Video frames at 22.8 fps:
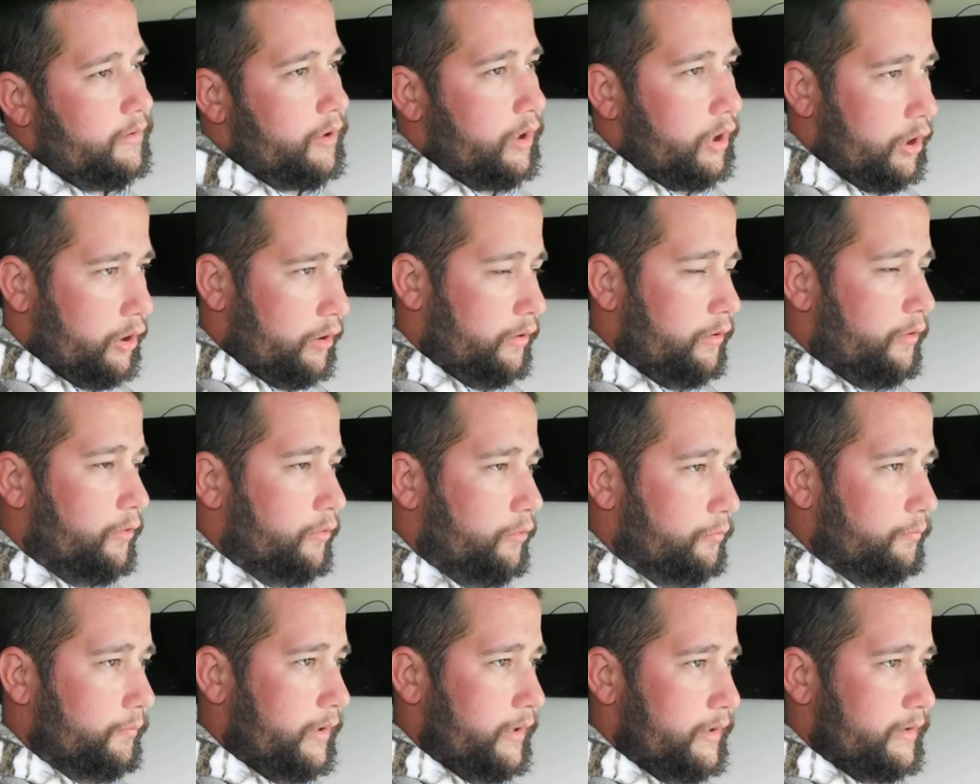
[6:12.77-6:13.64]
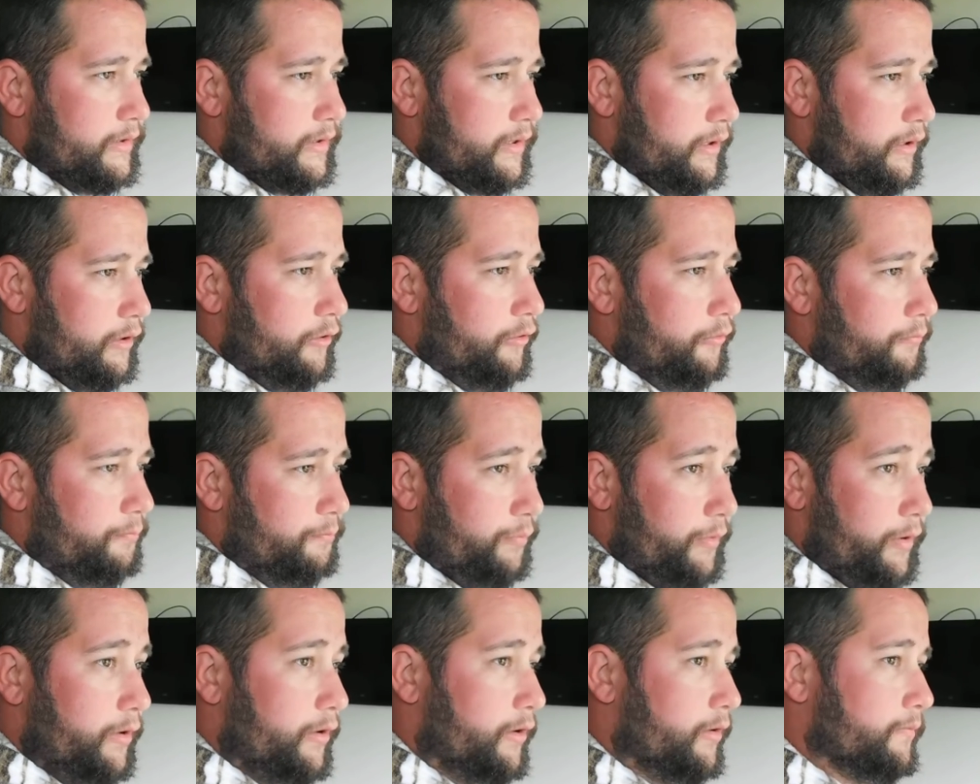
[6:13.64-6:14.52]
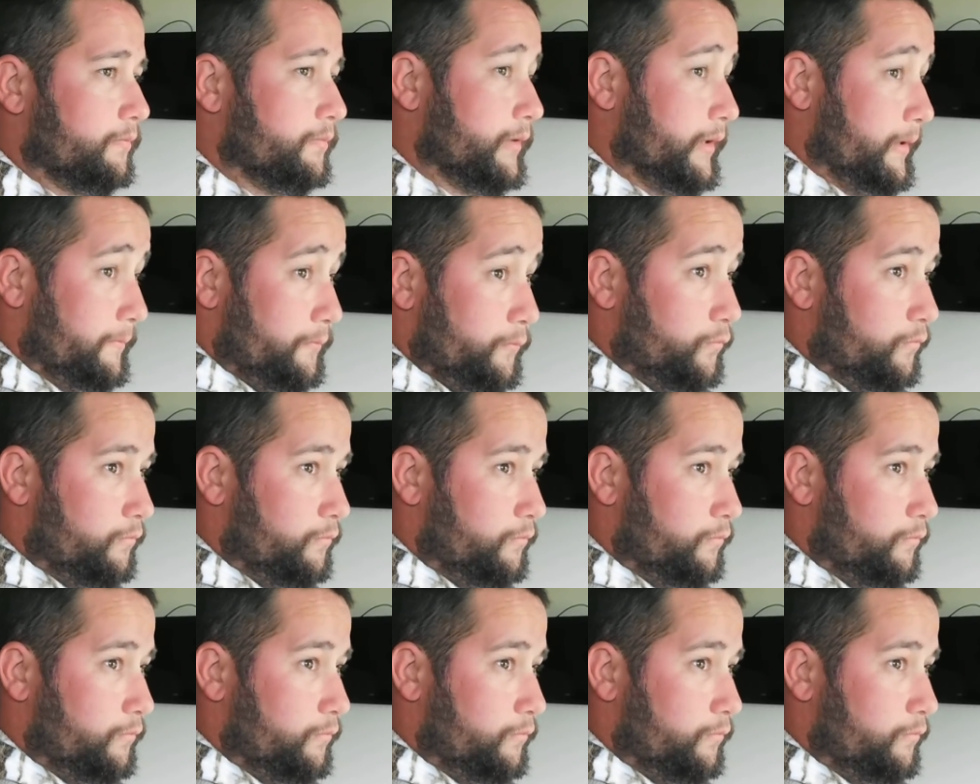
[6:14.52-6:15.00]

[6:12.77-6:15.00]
home until probably